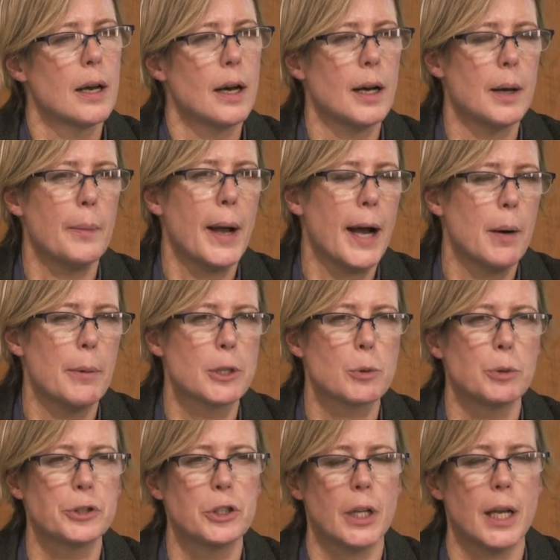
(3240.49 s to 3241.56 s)
how
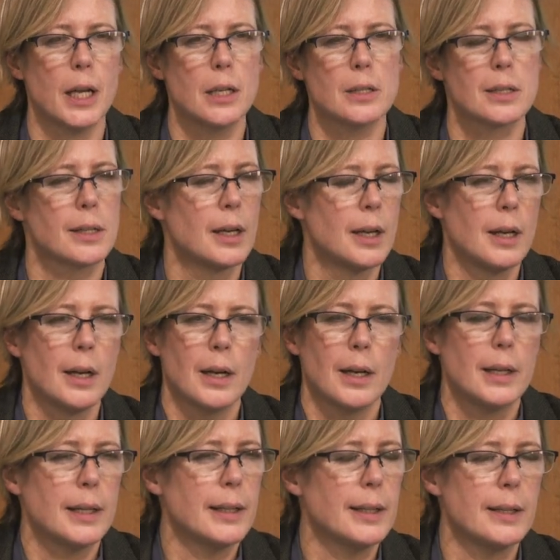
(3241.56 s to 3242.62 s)
much will change,
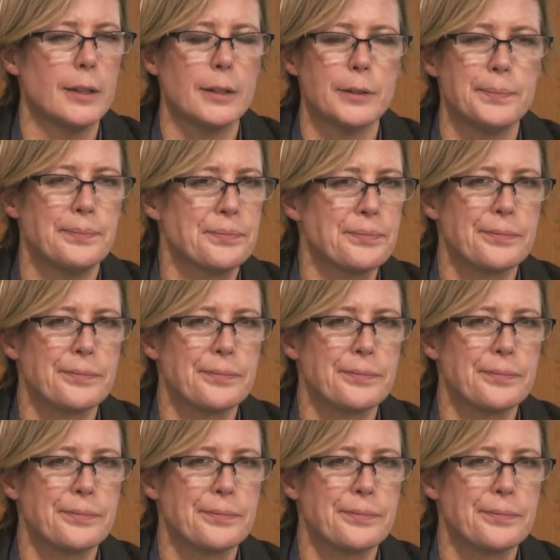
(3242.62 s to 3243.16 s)
you know.